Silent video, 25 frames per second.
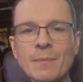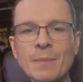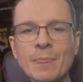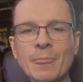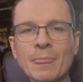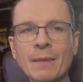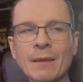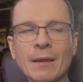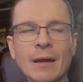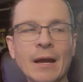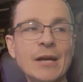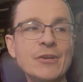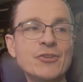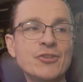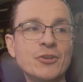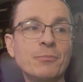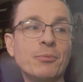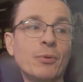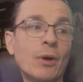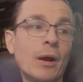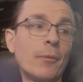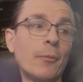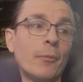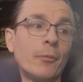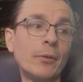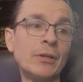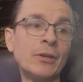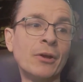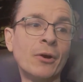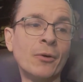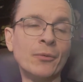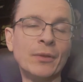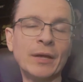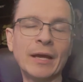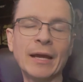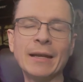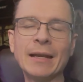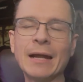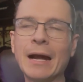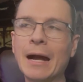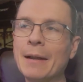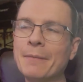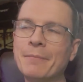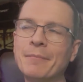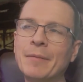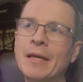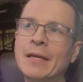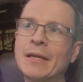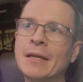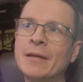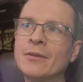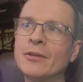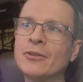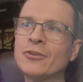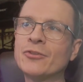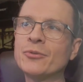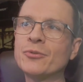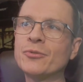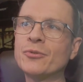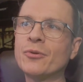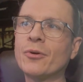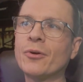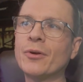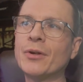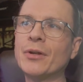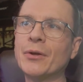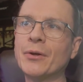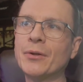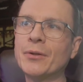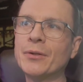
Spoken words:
I should probably know that. I'm making a tutorial.